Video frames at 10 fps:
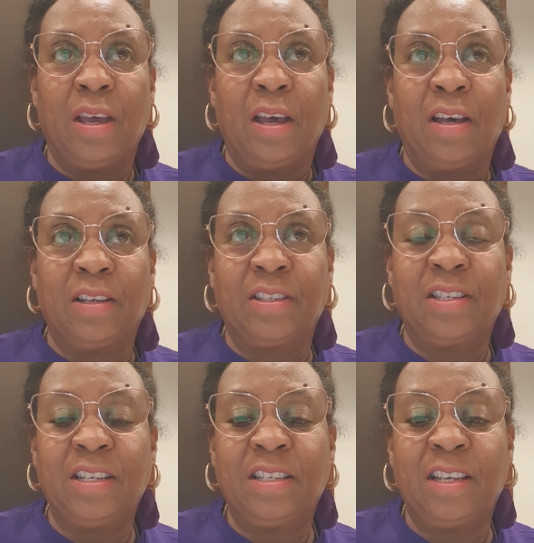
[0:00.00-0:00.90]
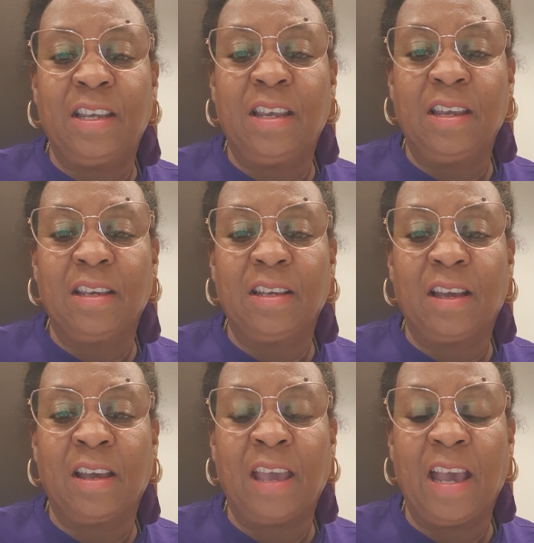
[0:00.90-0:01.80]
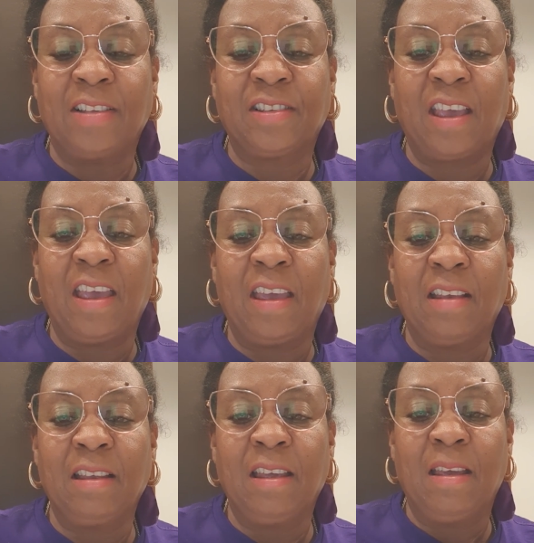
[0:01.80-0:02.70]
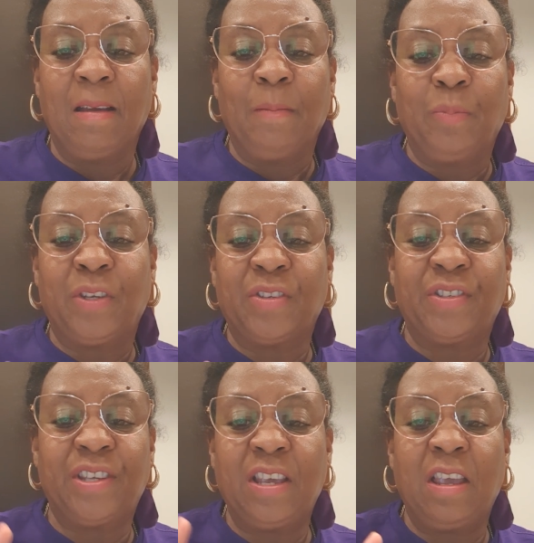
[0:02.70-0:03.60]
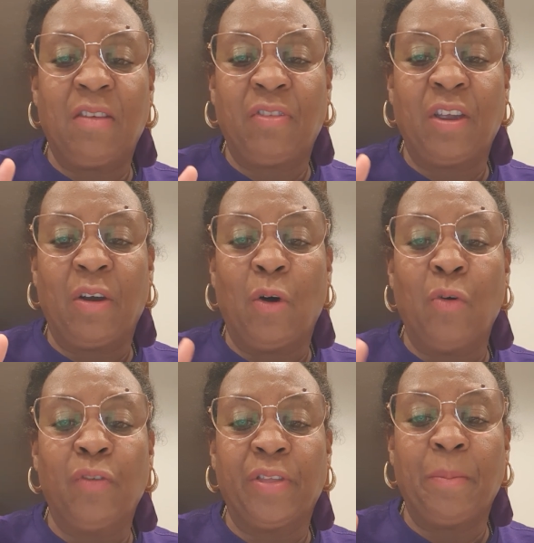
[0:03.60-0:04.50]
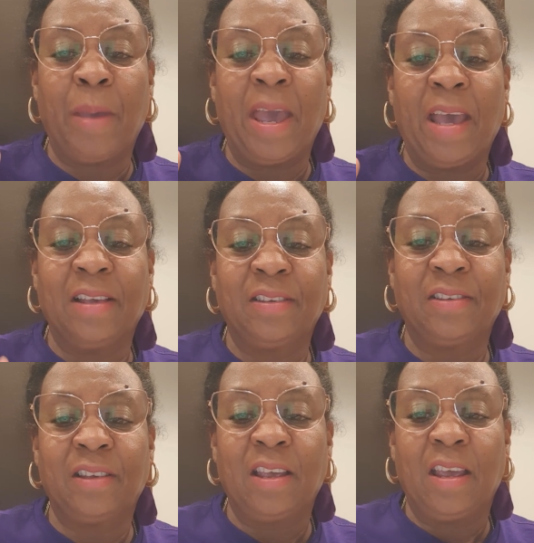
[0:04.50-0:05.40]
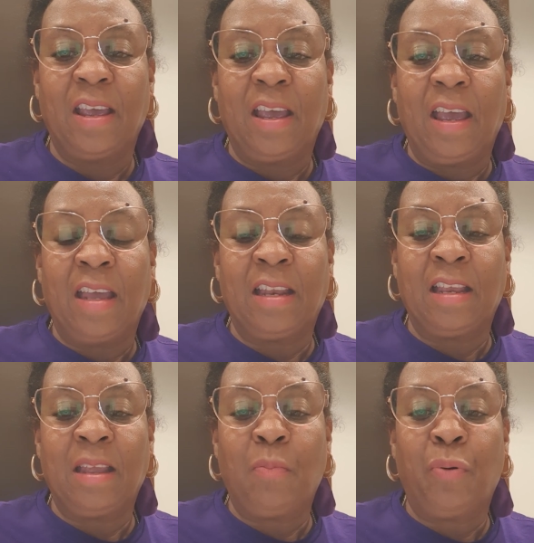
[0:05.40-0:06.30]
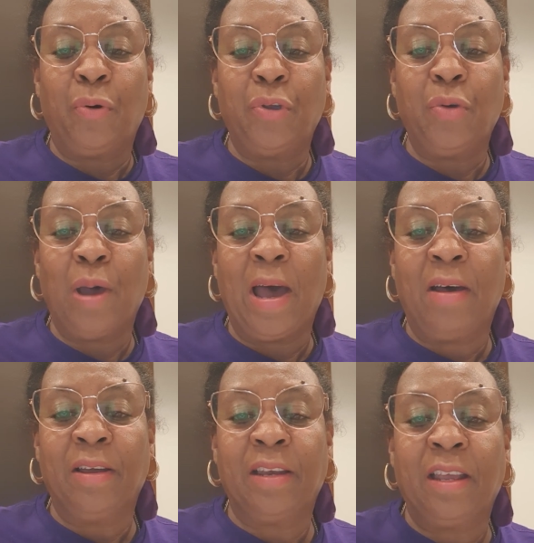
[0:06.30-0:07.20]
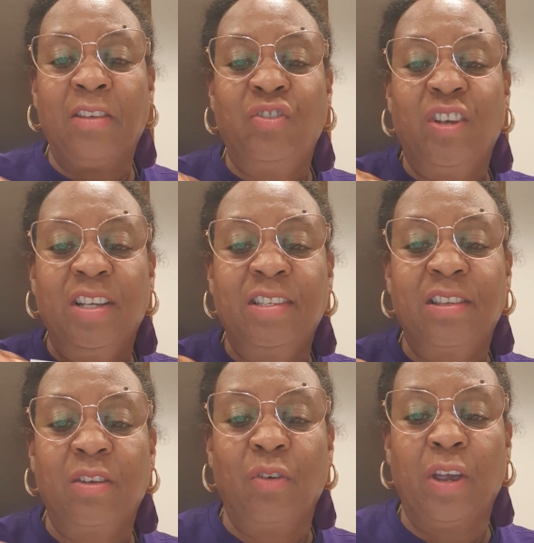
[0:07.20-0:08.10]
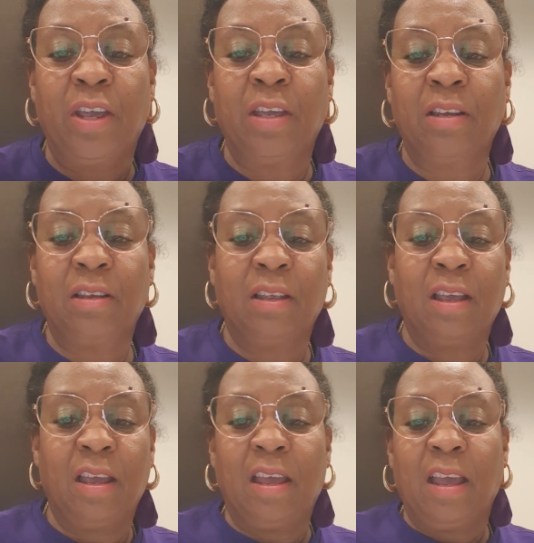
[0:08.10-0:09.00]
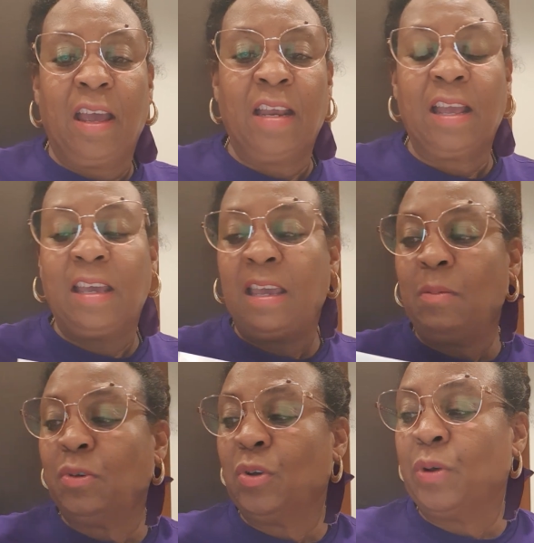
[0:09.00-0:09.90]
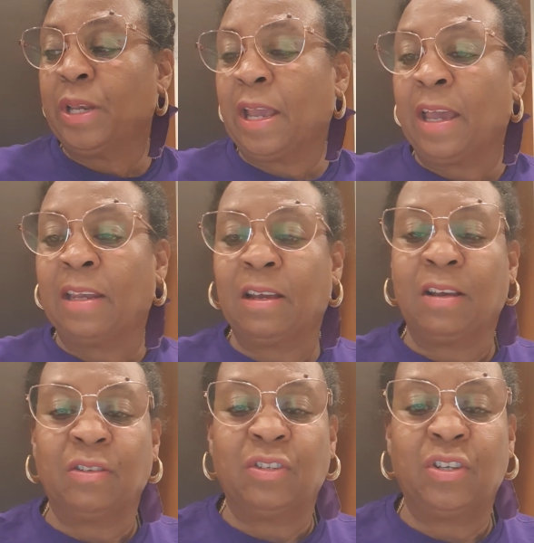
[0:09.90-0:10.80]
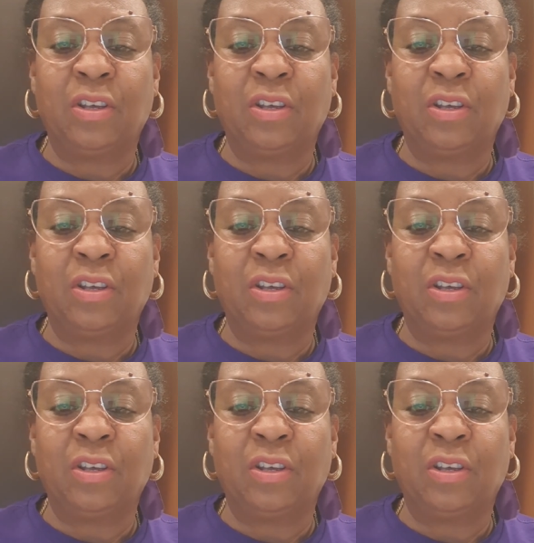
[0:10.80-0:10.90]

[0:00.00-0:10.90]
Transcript: a CT, a CAT scan, to see if they're over the mass. And then they pull you out and they adjust the grid. And they keep doing that and